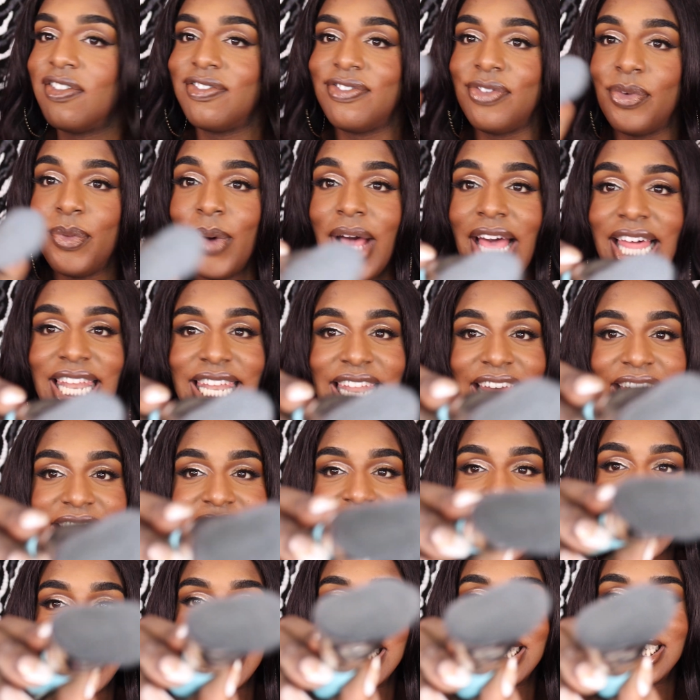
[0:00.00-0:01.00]

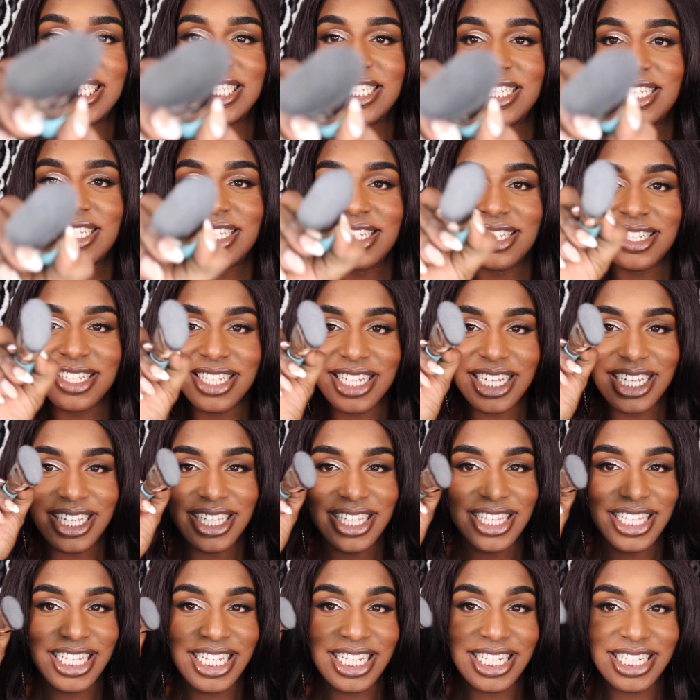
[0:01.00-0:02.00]
Voila!
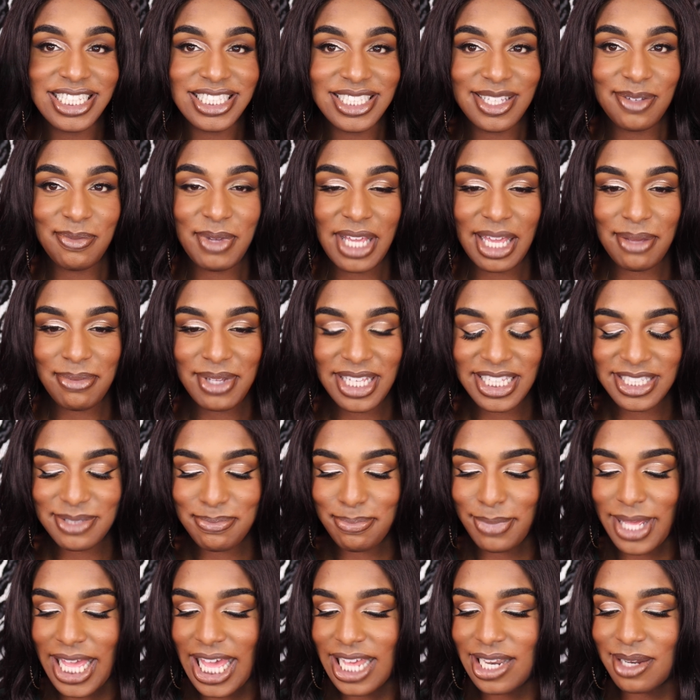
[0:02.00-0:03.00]
Clean as a baby's
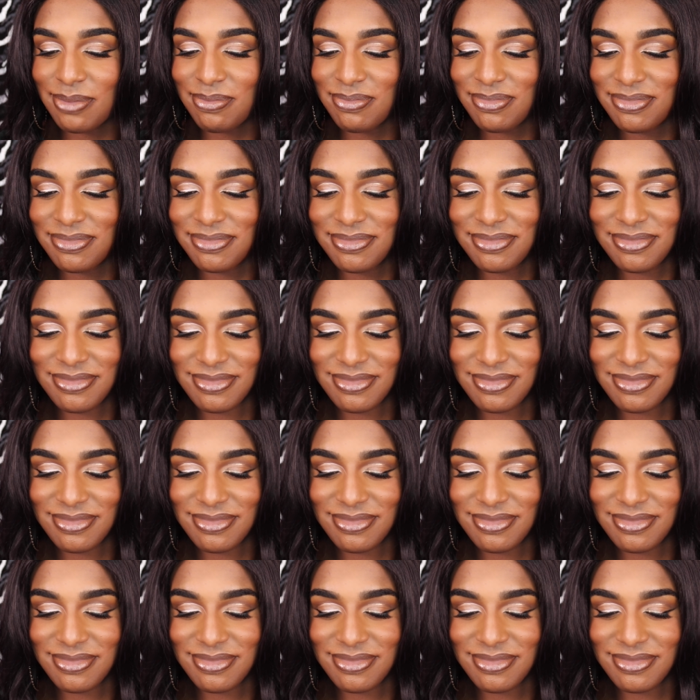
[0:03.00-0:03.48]
bottom.